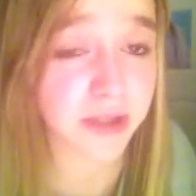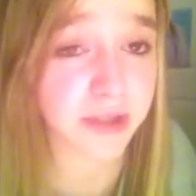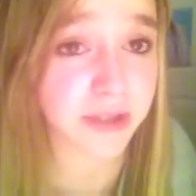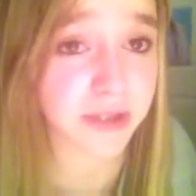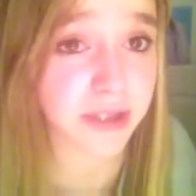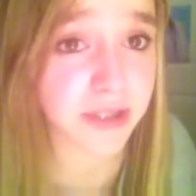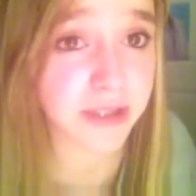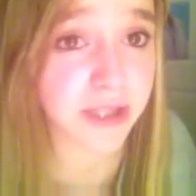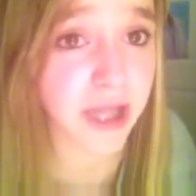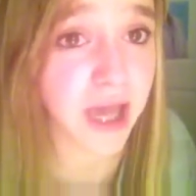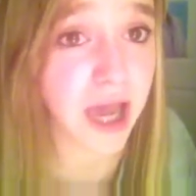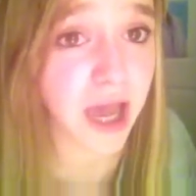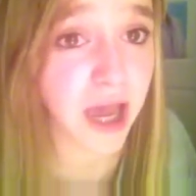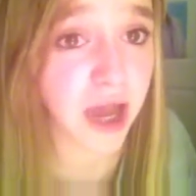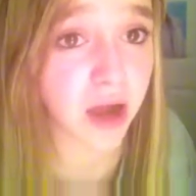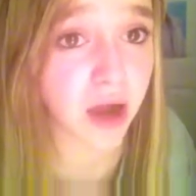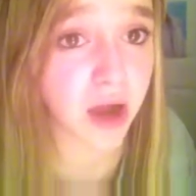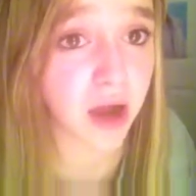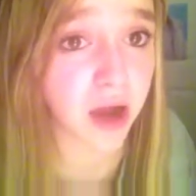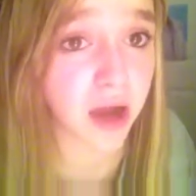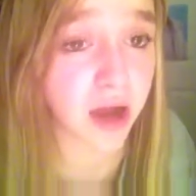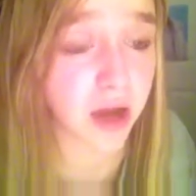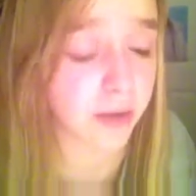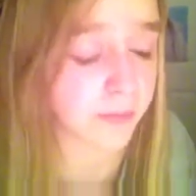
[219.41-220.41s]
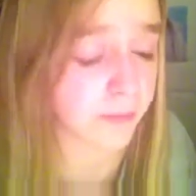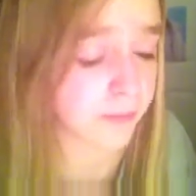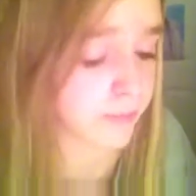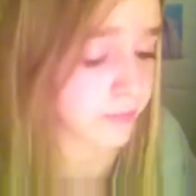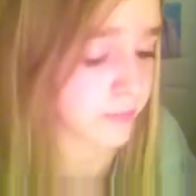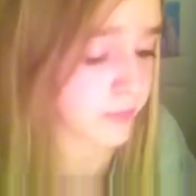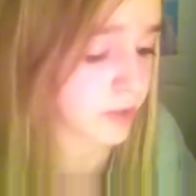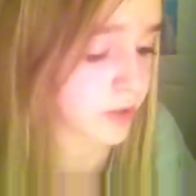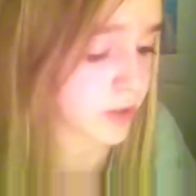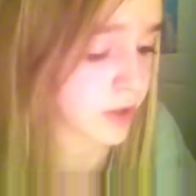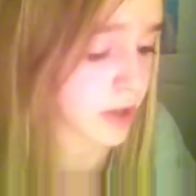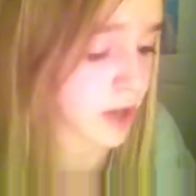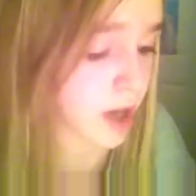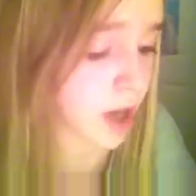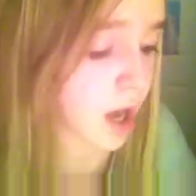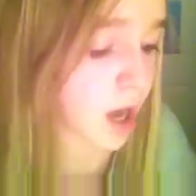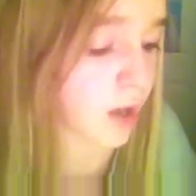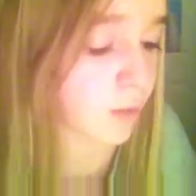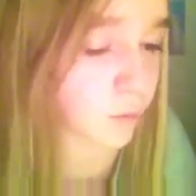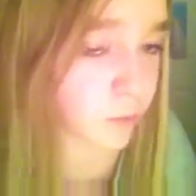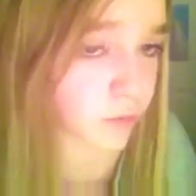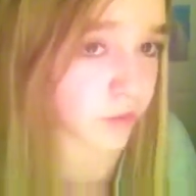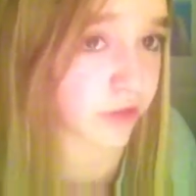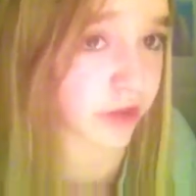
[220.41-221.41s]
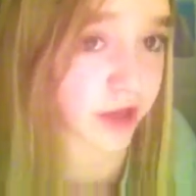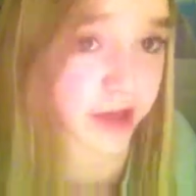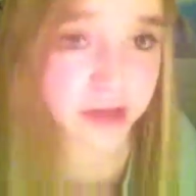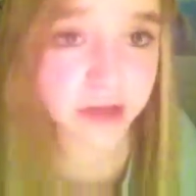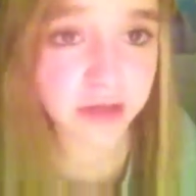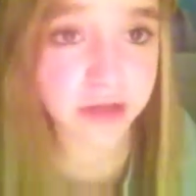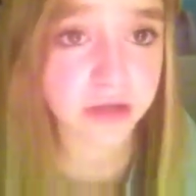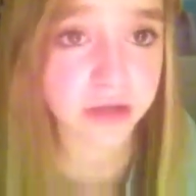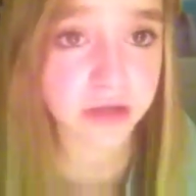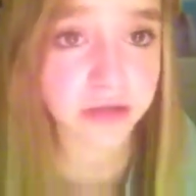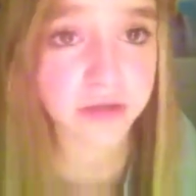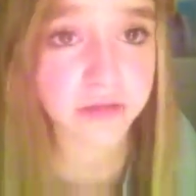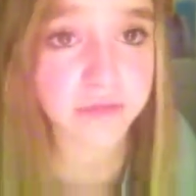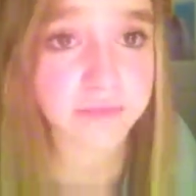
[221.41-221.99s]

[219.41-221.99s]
It says I would like.